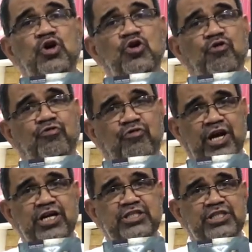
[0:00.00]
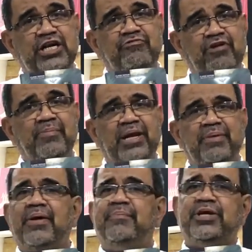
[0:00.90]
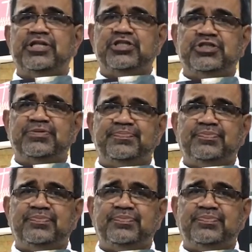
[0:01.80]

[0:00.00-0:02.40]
your friends and family members.